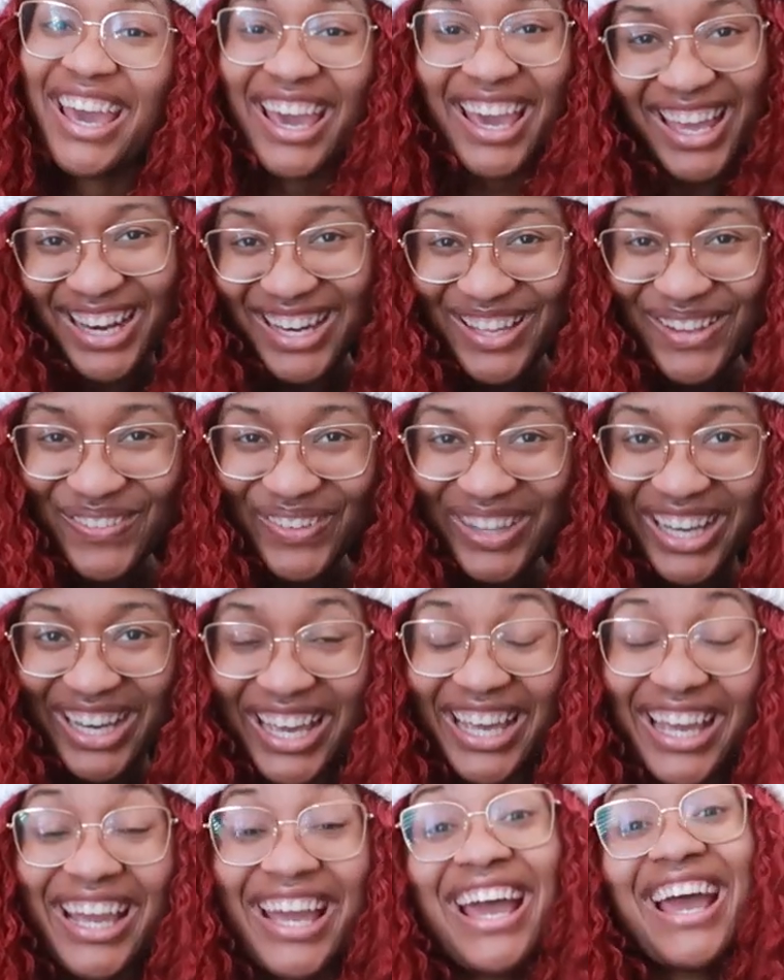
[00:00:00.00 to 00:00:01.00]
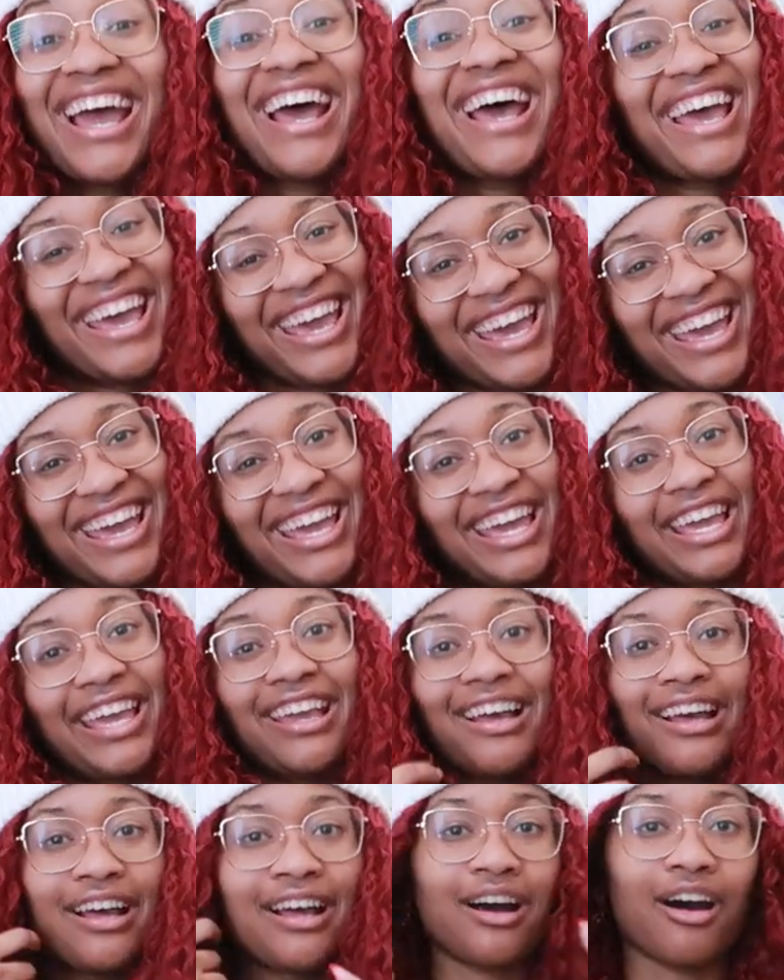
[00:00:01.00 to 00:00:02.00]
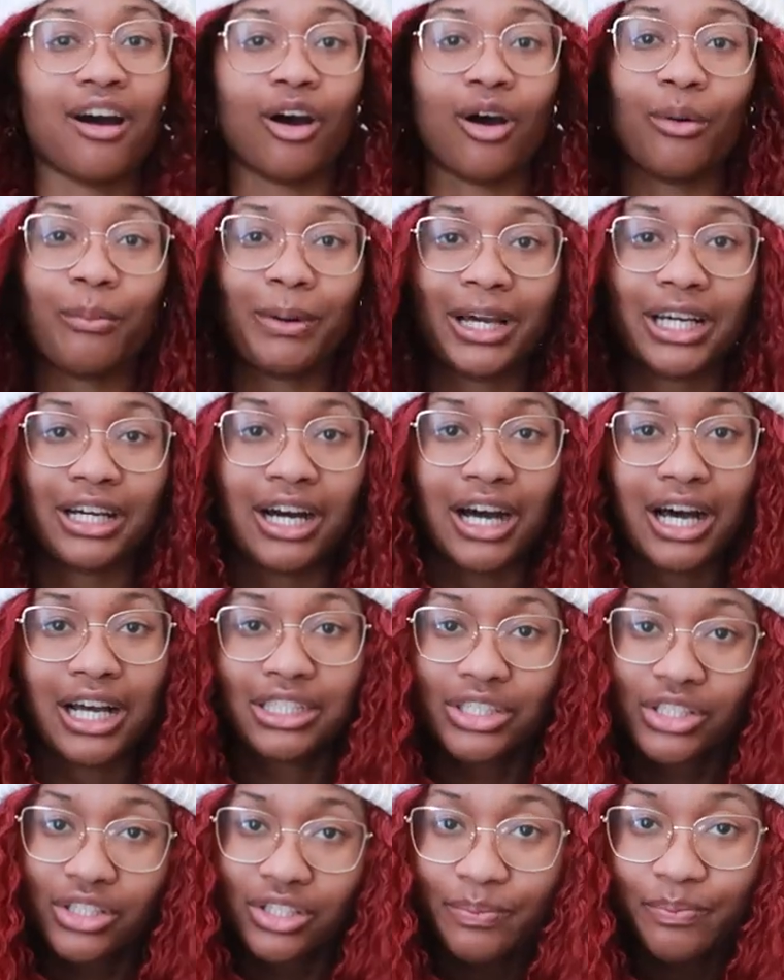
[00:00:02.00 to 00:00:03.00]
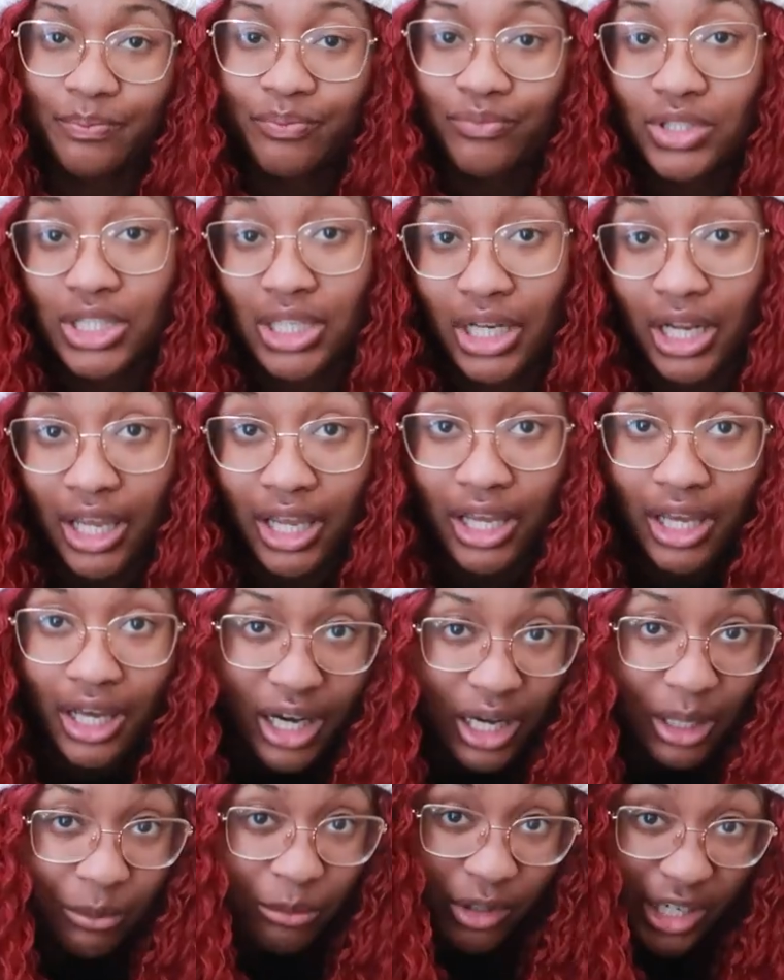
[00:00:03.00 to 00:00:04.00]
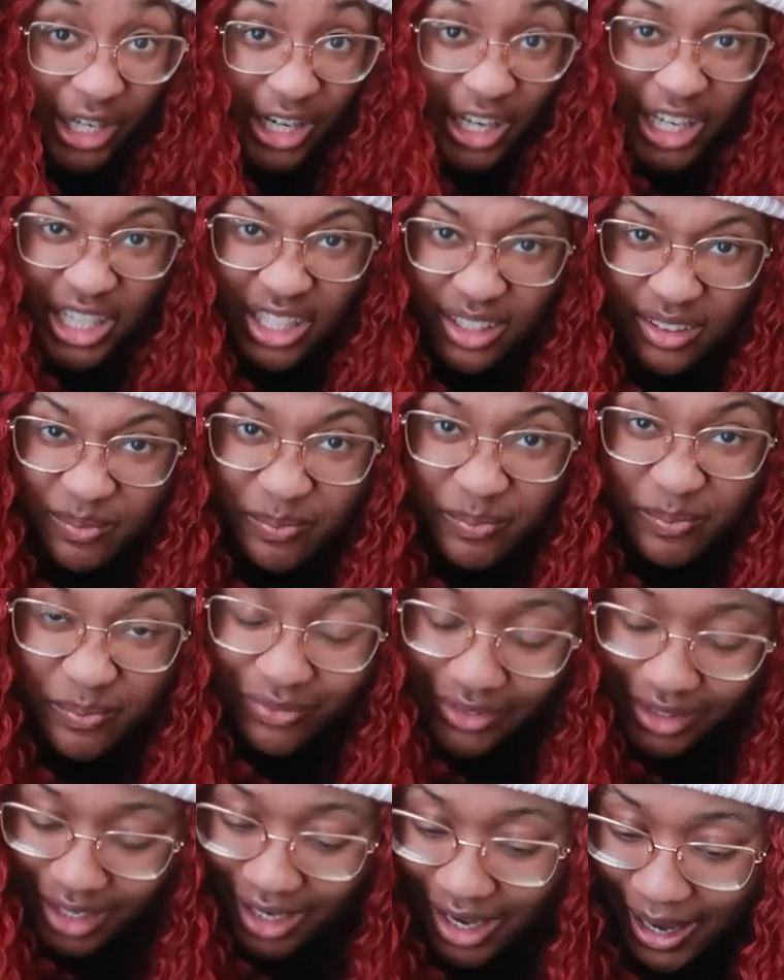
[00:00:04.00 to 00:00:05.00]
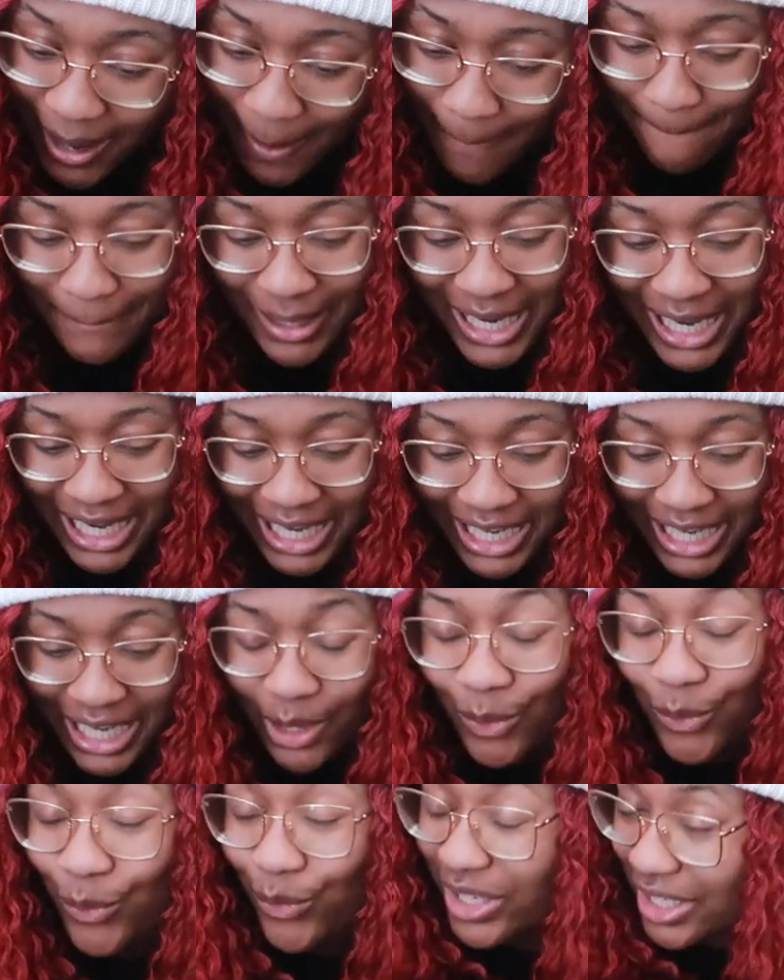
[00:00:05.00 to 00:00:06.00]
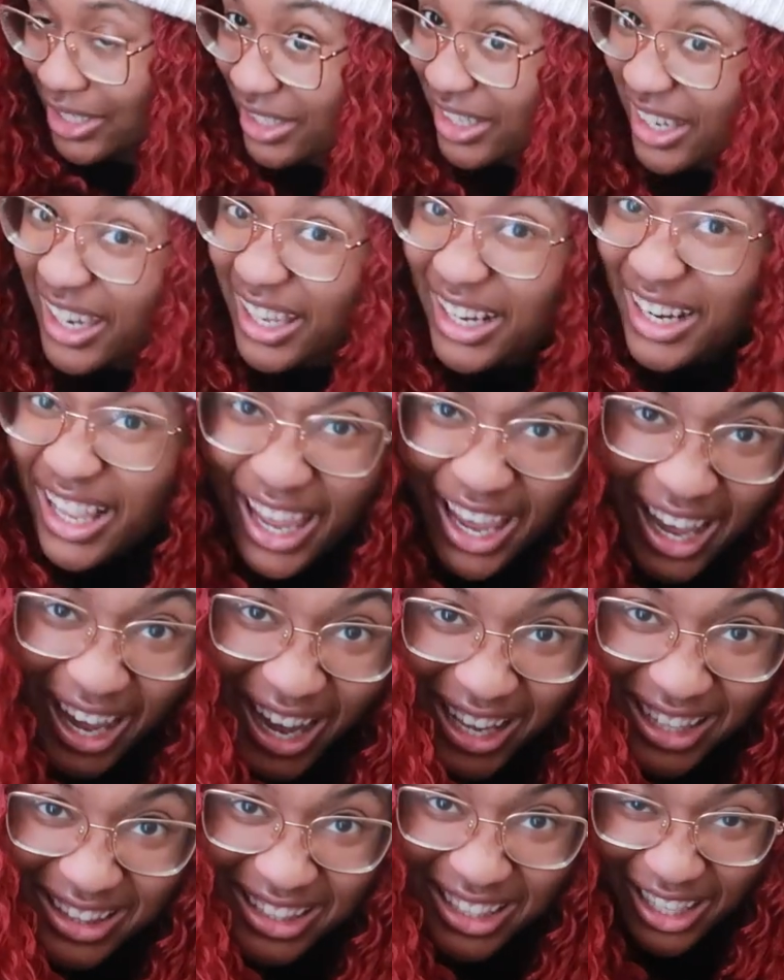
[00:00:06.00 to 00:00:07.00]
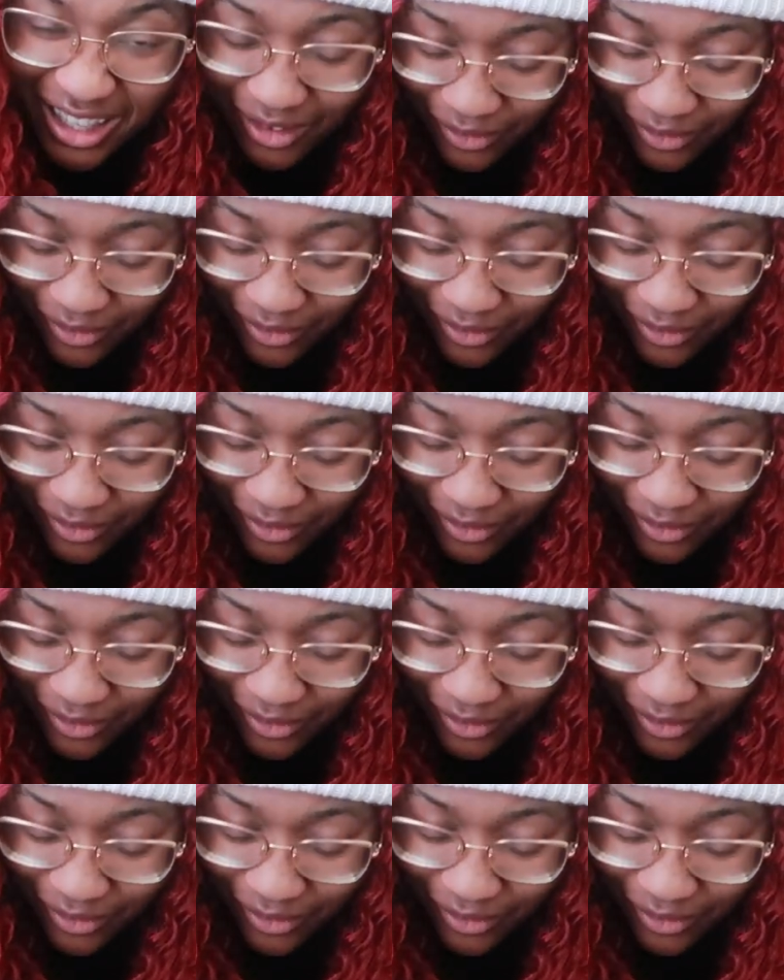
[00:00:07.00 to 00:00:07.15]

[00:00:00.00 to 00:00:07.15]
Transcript: Anyway, hey, oh my gosh. Today I'm wearing my weekend hat that